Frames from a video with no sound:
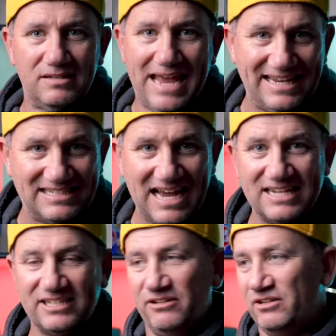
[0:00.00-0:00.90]

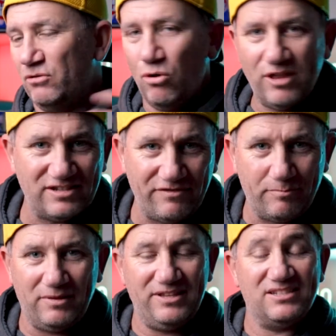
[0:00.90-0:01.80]
Antarctica and all those other
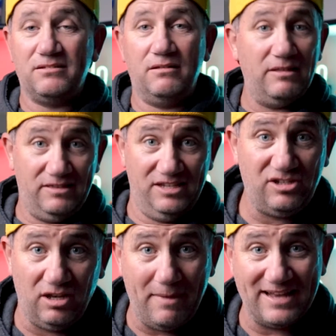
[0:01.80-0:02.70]
places. There's
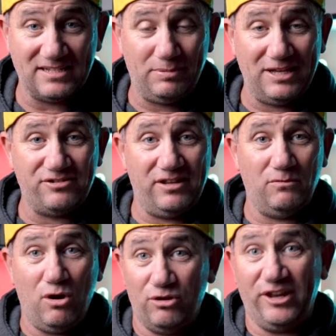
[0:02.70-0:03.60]
still amazing places around the
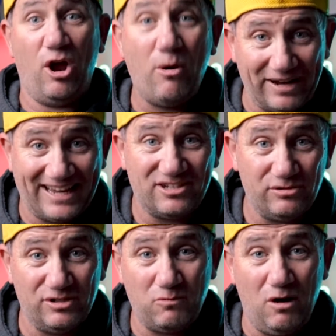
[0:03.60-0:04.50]
world that I want to get
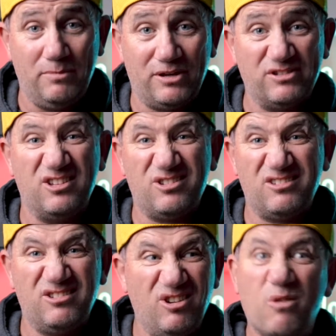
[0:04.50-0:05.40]
to as well, because
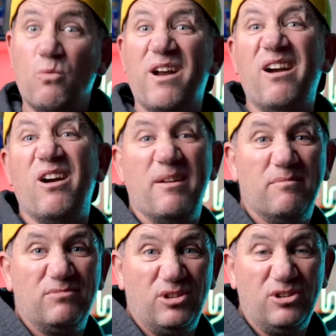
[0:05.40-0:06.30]
it's not where I
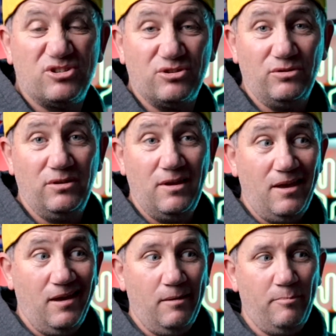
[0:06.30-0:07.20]
am used to.
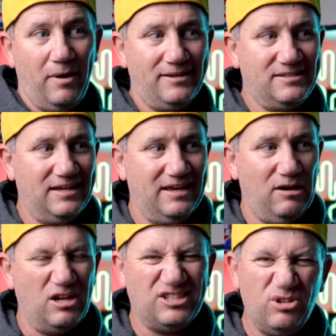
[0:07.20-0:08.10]
But
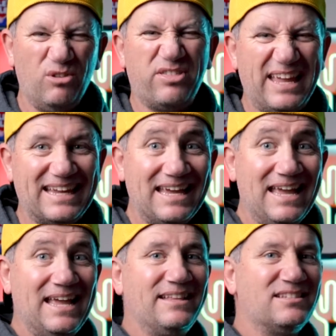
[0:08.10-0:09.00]
I still think
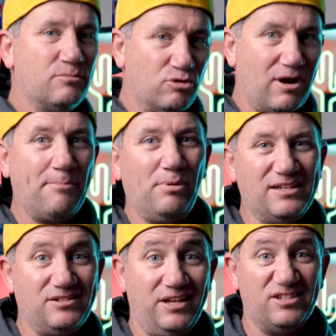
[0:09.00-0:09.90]
there's some great
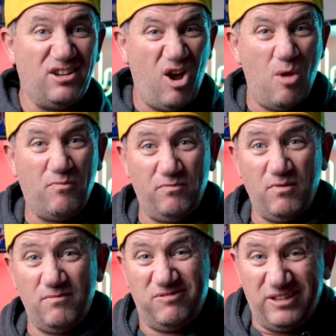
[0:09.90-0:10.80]
places here. So
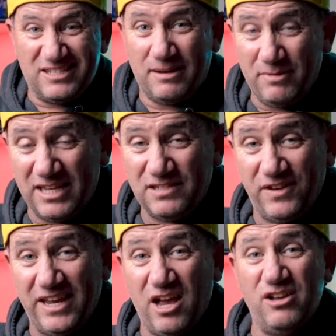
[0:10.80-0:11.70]
hopefully some of these
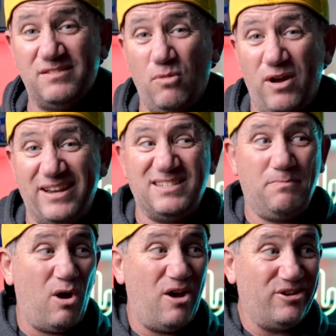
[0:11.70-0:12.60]
videos might
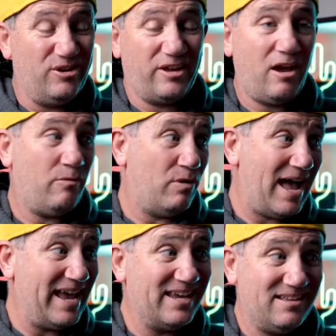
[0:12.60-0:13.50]
inspire you to go, well,
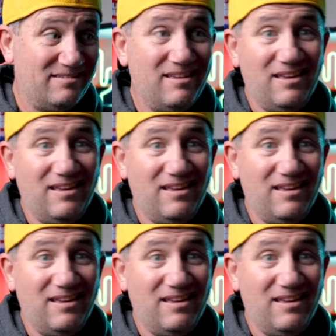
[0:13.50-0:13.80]
hey,